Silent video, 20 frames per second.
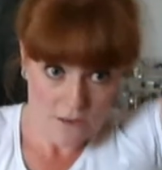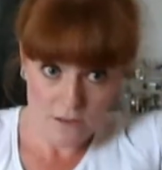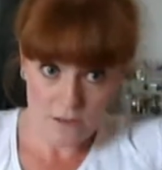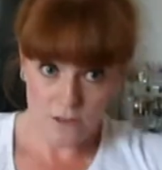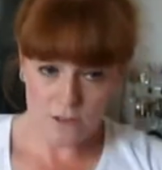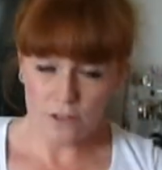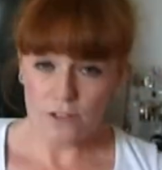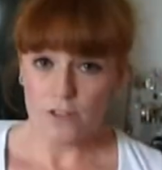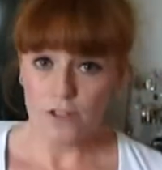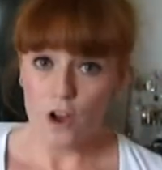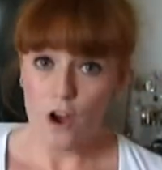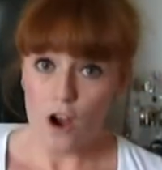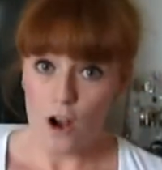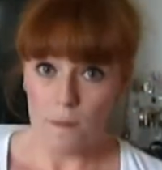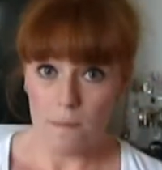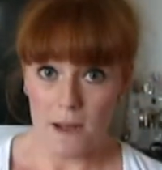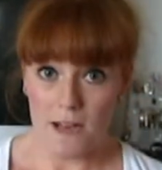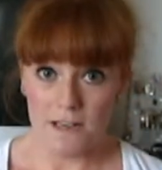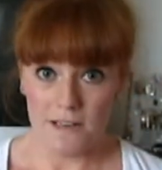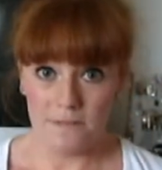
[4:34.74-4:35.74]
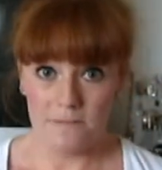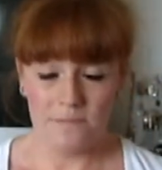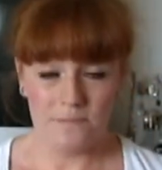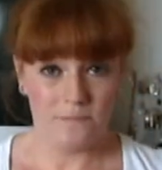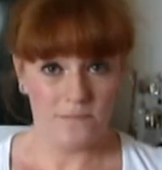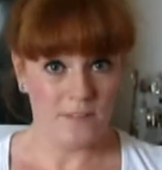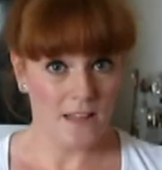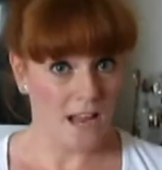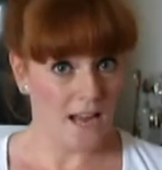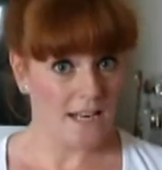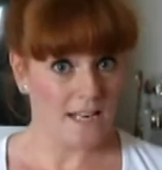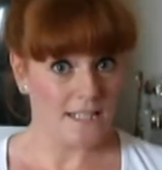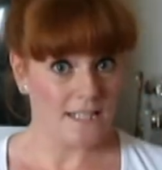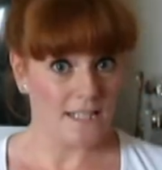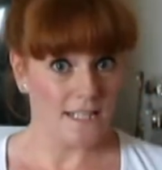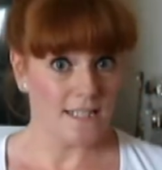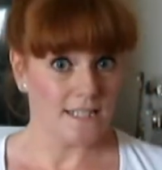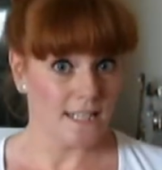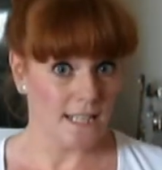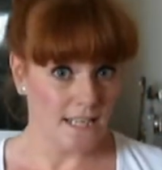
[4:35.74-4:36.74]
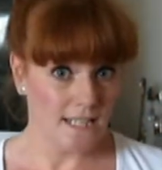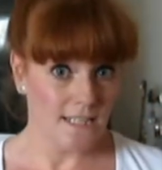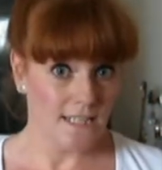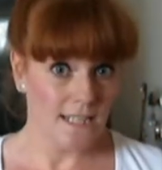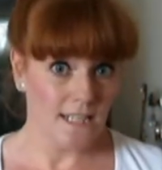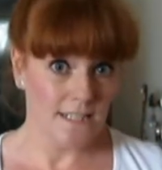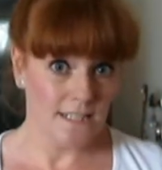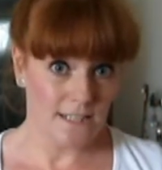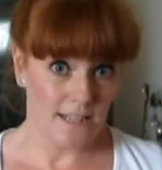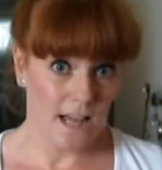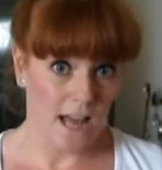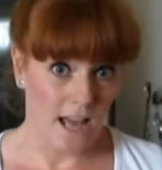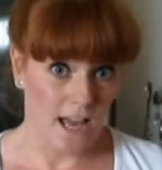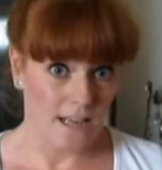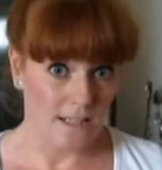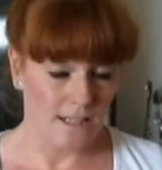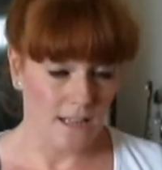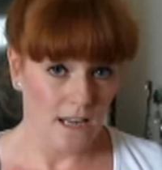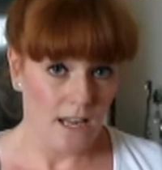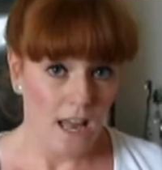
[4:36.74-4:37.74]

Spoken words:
your sock bun, and it's as easy as that.